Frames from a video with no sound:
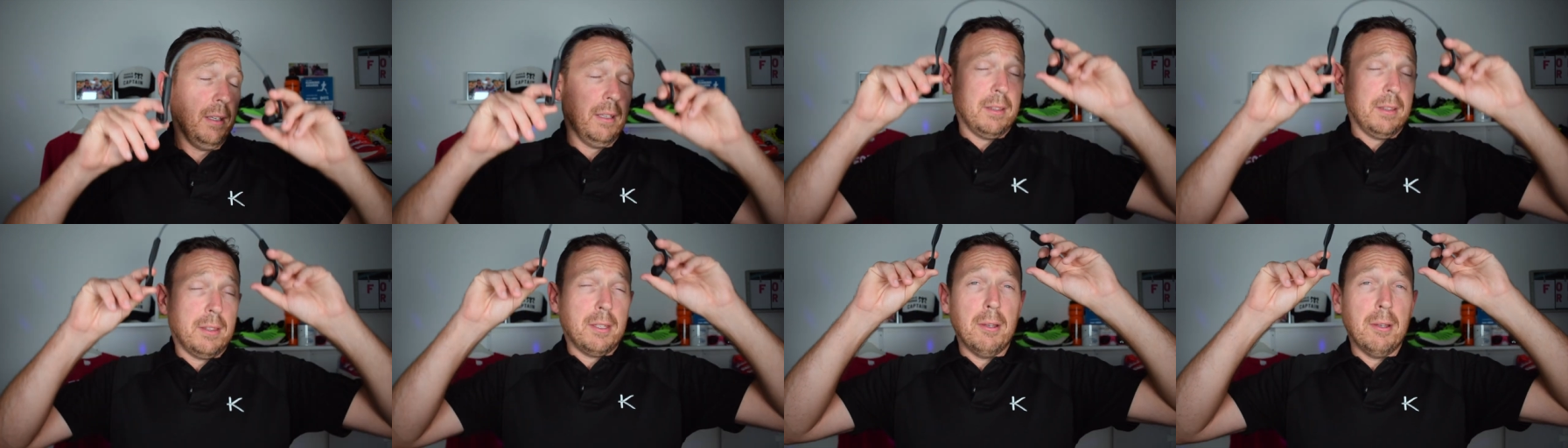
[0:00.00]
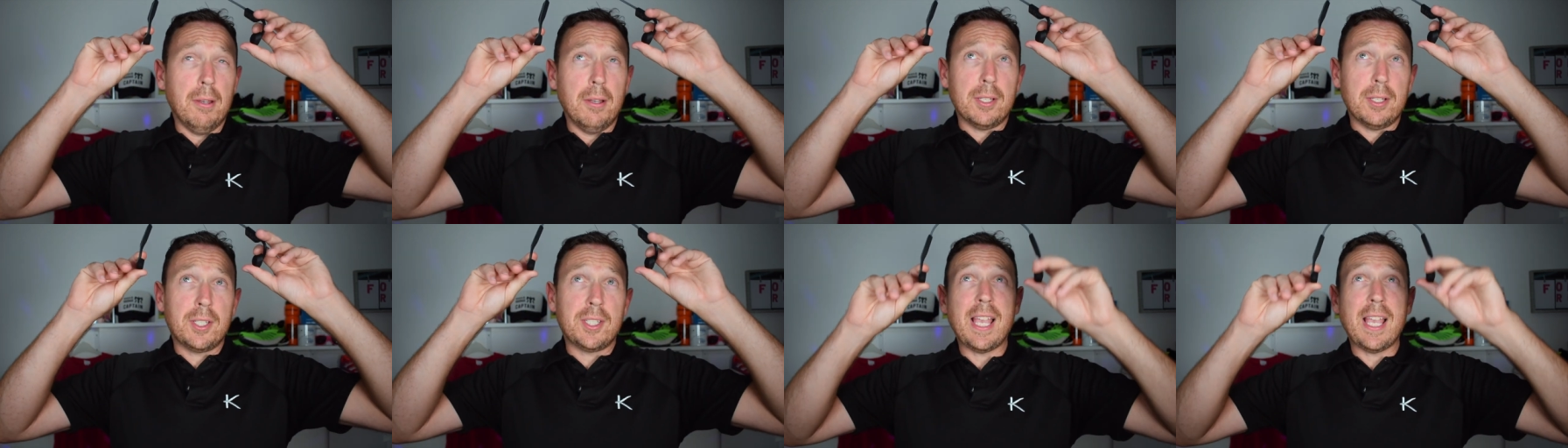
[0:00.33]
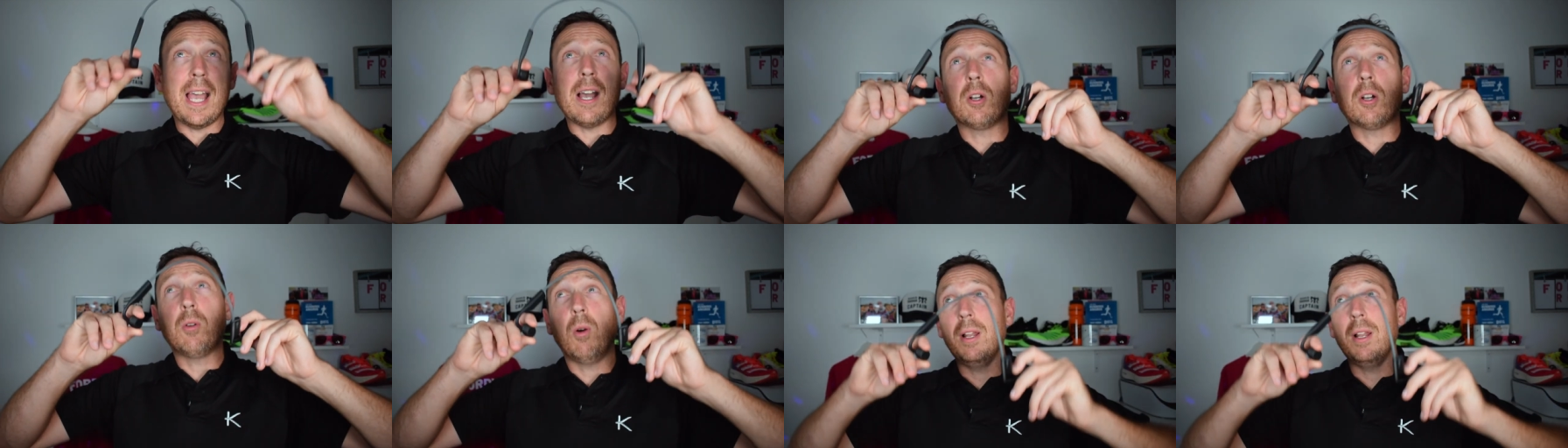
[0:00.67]
the
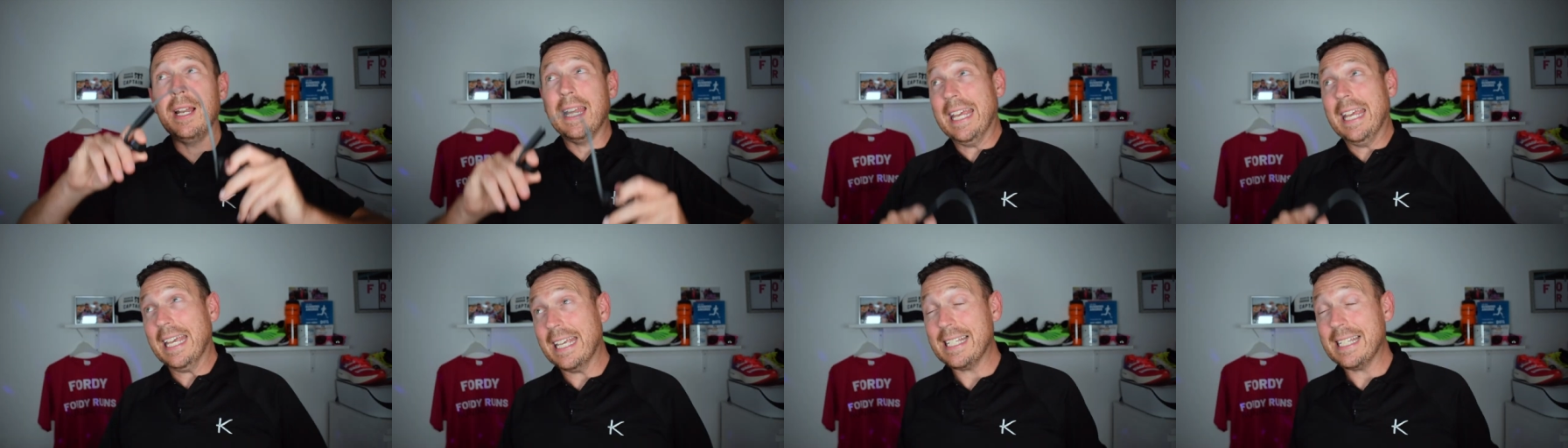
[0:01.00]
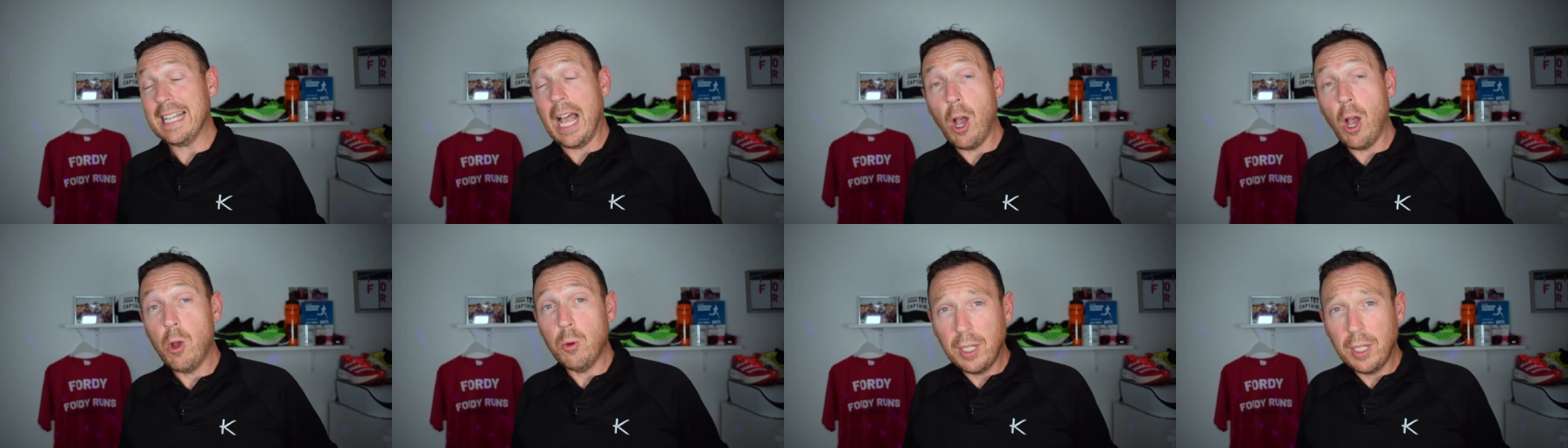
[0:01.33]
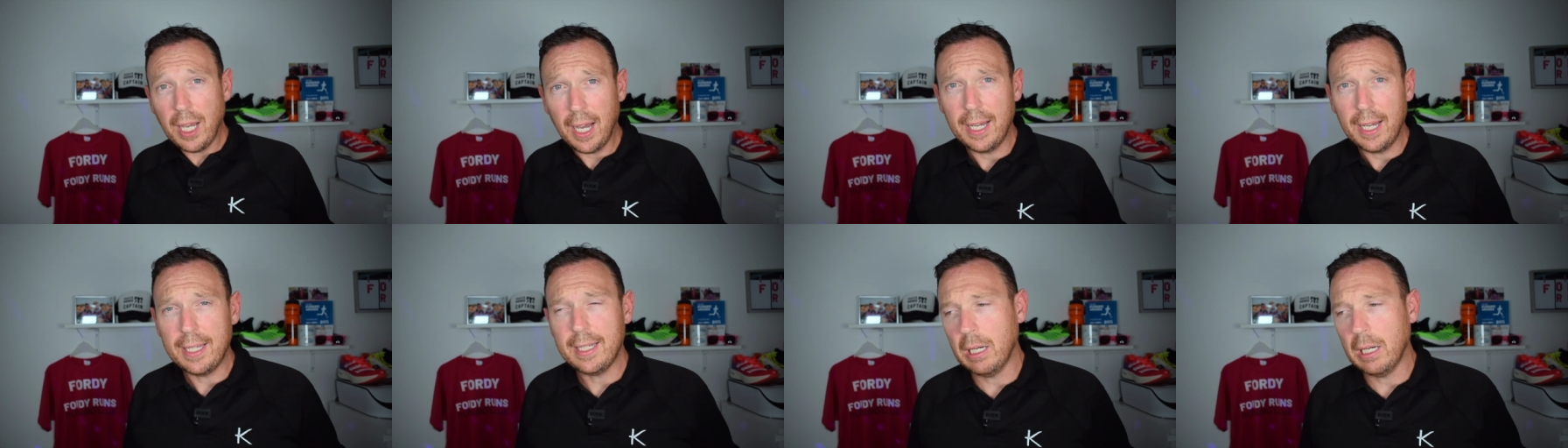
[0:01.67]
sound quality is
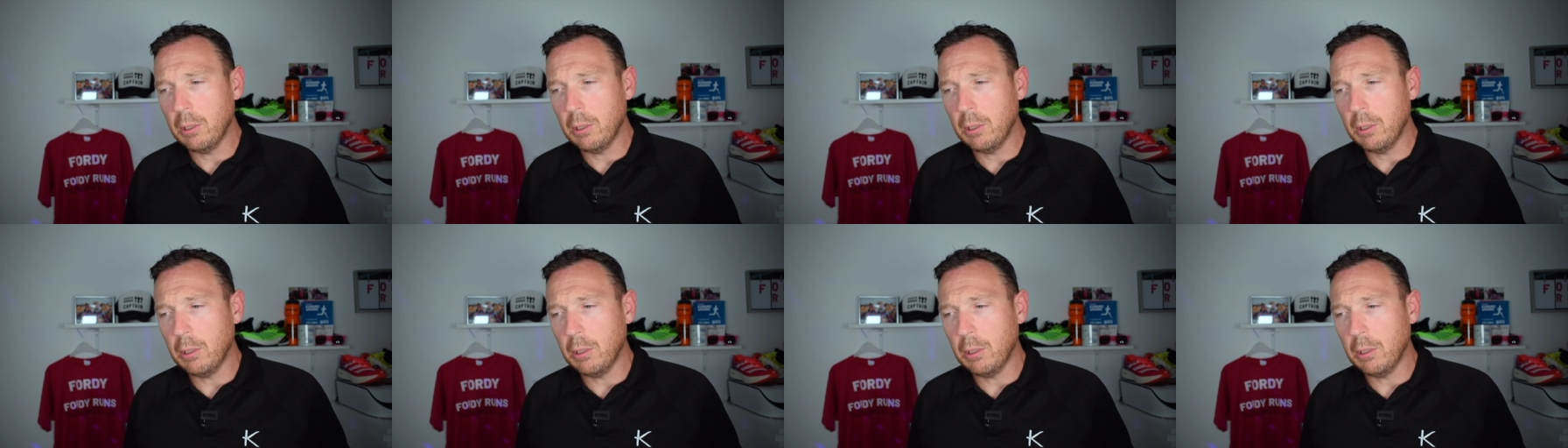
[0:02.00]
okay.